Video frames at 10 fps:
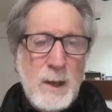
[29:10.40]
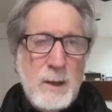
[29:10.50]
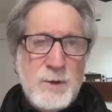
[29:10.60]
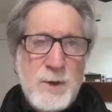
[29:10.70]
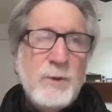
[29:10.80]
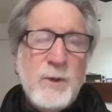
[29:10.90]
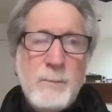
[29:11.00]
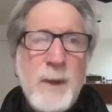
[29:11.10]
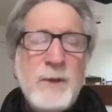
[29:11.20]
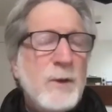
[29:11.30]
she was an
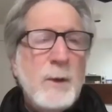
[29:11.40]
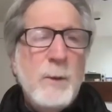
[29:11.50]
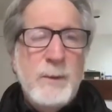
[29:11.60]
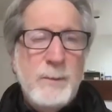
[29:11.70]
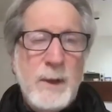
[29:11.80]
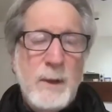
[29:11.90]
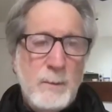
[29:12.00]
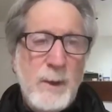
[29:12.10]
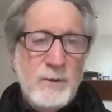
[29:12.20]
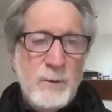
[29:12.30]
amazing human being, an
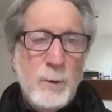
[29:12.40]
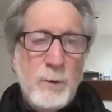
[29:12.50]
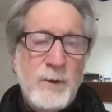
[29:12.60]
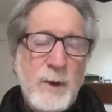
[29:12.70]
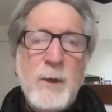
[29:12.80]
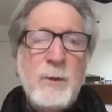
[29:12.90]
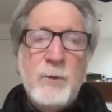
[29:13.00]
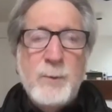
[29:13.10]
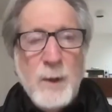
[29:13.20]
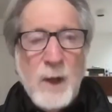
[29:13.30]
amazing person. And then
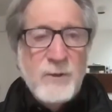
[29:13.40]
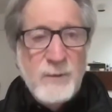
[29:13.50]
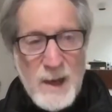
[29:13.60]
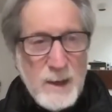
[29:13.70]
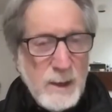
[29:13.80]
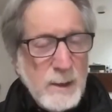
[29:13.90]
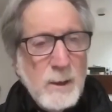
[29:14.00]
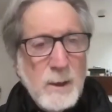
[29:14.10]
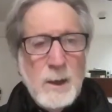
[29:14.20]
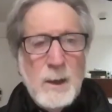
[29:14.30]
there's been lots of
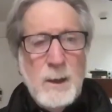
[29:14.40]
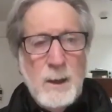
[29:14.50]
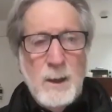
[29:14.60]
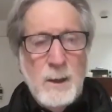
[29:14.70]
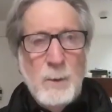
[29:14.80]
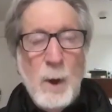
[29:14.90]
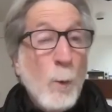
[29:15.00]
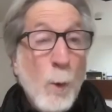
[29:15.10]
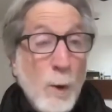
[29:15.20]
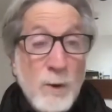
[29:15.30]
editing
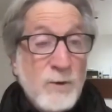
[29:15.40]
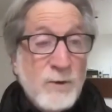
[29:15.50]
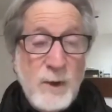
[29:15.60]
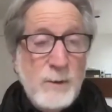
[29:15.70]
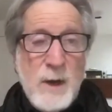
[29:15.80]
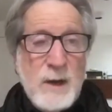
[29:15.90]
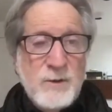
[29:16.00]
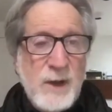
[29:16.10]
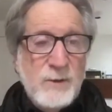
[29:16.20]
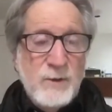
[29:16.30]
awards in the United
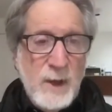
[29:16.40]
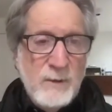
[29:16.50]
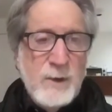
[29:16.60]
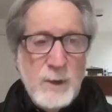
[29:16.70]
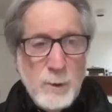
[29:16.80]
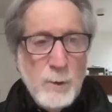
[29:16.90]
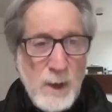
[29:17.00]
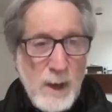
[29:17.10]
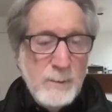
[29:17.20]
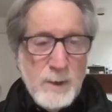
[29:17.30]
States given in her
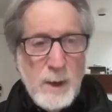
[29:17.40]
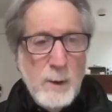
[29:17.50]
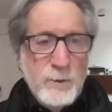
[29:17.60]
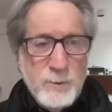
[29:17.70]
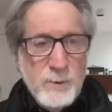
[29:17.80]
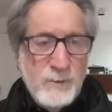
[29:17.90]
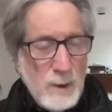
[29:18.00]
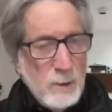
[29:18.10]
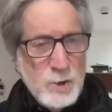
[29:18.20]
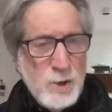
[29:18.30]
name, the Karen Schmier
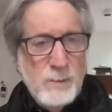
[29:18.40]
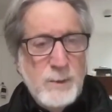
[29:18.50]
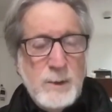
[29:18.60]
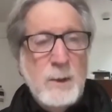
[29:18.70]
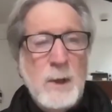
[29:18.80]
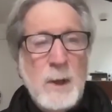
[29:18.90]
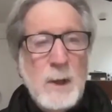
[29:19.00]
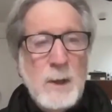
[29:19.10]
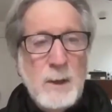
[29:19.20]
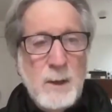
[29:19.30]
Fellowship, and
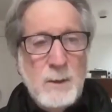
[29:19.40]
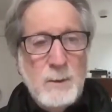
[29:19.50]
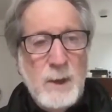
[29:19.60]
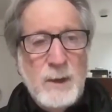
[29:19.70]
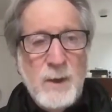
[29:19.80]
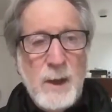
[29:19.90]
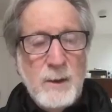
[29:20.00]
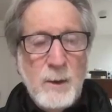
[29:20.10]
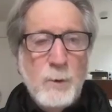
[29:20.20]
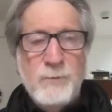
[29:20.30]
it's
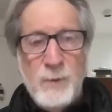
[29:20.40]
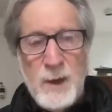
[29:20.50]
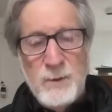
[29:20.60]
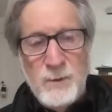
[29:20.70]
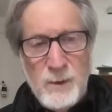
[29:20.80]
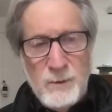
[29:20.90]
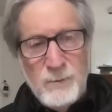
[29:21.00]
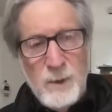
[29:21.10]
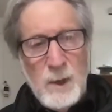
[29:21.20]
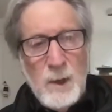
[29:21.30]
like her friends
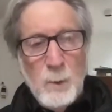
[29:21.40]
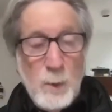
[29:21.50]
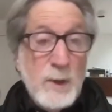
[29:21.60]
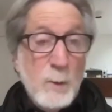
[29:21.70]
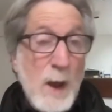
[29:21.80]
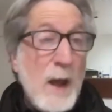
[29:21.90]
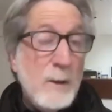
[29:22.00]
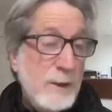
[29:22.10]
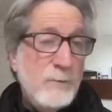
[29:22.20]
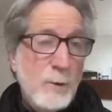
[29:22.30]
have really
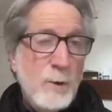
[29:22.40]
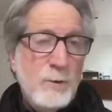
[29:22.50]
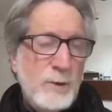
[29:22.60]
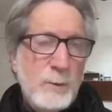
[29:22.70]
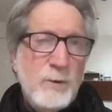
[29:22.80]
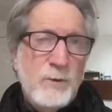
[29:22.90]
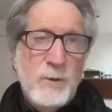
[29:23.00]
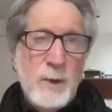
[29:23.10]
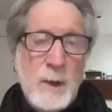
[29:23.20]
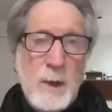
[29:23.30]
rallied for her. She
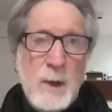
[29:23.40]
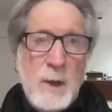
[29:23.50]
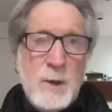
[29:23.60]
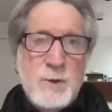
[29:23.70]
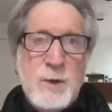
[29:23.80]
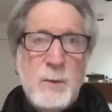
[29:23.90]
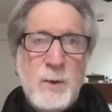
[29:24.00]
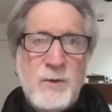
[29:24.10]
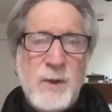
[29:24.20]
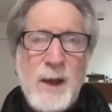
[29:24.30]

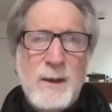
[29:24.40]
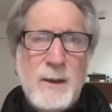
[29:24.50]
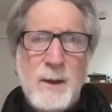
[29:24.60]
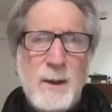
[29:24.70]
was like